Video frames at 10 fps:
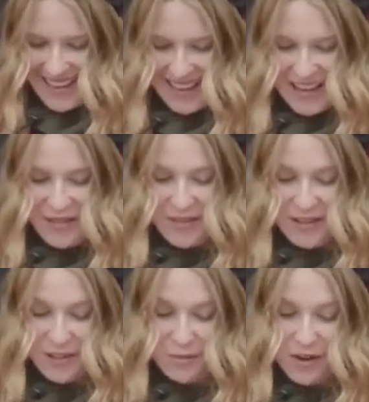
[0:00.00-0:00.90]
if there
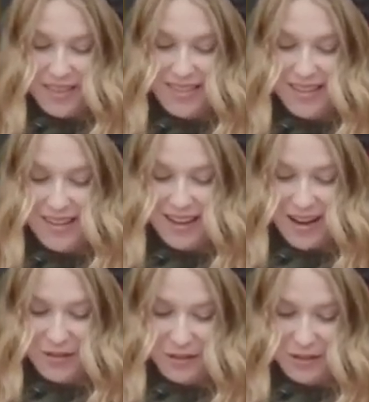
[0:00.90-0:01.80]
is one thing I
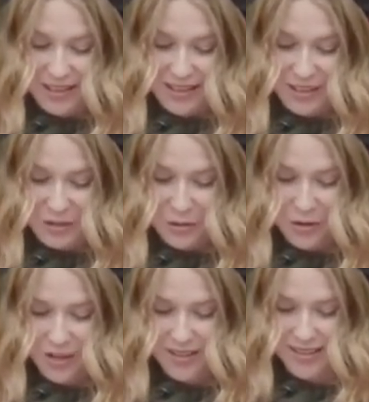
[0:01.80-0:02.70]
have learned at this
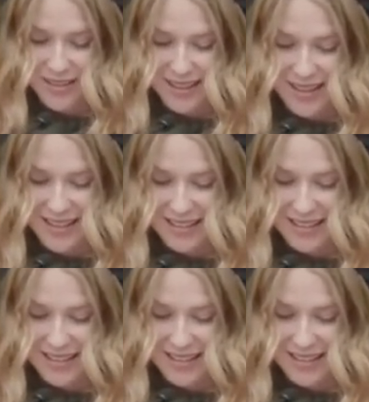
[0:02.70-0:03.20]
school, it's